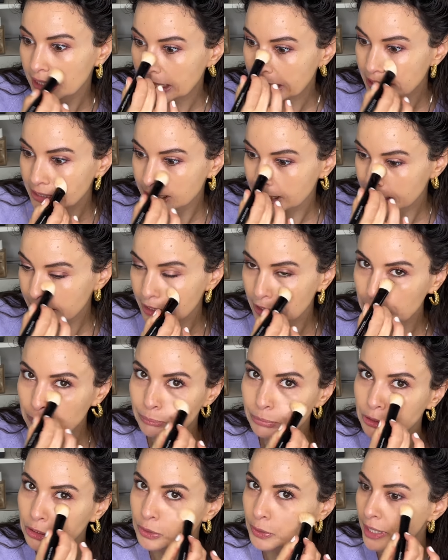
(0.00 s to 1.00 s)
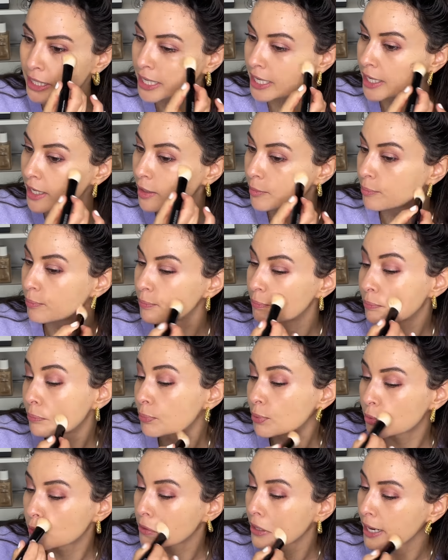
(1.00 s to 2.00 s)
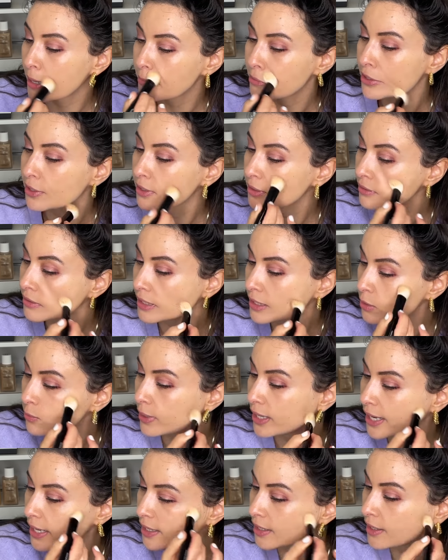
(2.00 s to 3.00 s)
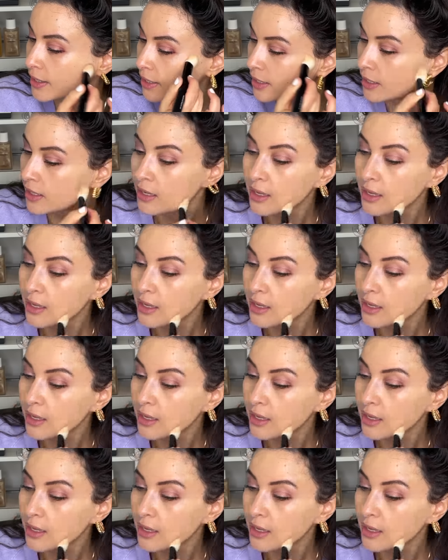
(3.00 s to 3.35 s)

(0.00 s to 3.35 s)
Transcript: It's like a blurring primer in a way,